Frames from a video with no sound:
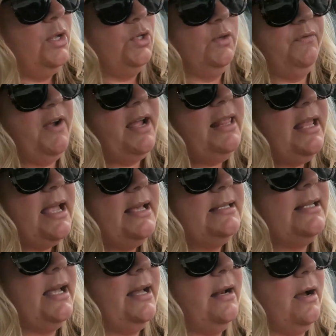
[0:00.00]
So finally I
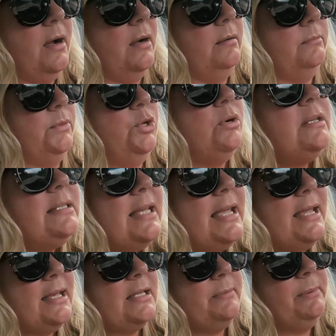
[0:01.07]
said, um, you can
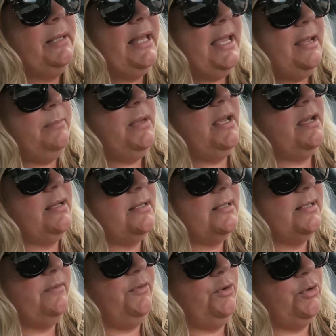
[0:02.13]
take his plate
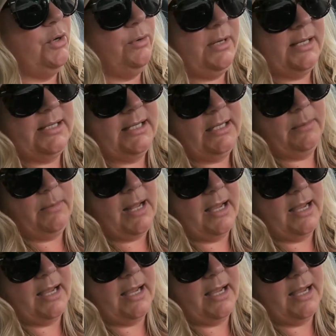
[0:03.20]
because if you don't, he's gonna end